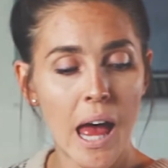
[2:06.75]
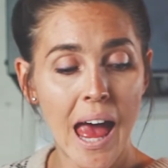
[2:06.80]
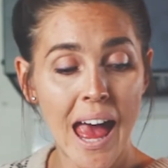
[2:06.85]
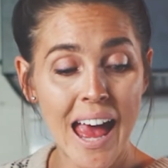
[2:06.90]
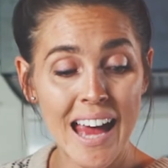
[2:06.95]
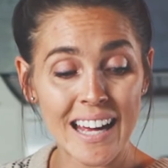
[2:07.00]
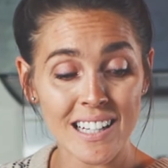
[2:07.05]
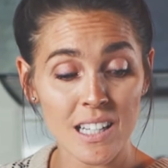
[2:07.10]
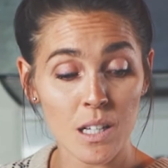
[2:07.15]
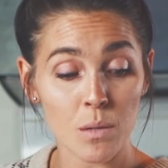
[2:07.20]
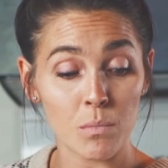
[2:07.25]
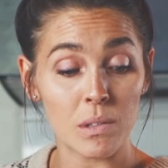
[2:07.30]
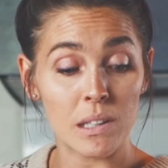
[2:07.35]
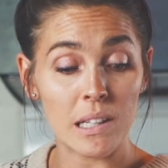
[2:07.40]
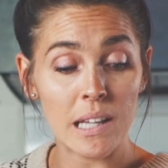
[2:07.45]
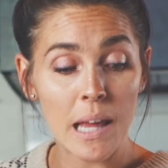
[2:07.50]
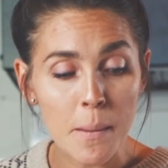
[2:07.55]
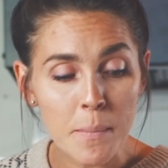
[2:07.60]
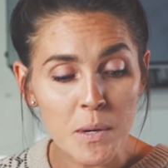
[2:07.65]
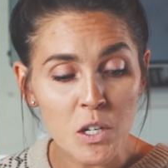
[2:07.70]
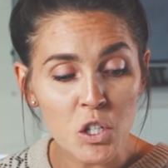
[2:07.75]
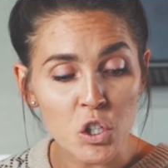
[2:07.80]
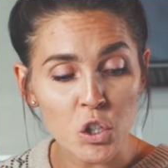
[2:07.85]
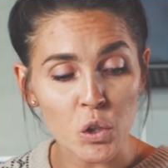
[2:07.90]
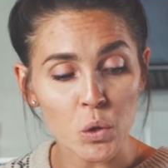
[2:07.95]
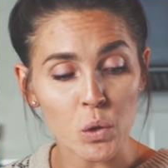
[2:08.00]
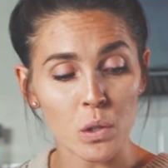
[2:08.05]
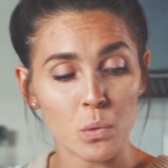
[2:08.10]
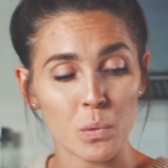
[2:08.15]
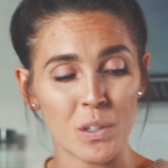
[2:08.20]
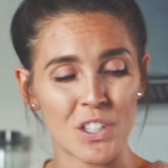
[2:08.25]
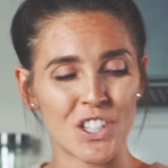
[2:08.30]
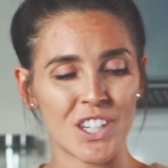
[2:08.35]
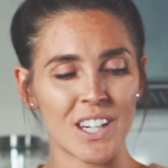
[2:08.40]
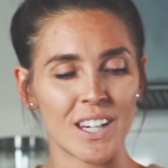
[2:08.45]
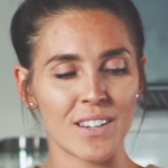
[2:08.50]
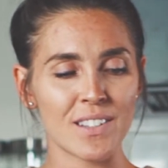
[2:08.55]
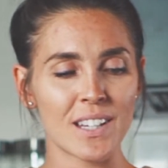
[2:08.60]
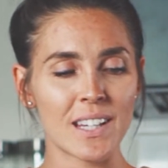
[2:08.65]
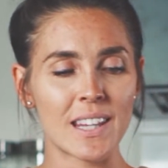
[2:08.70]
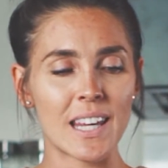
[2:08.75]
and some lemon juice, which gives it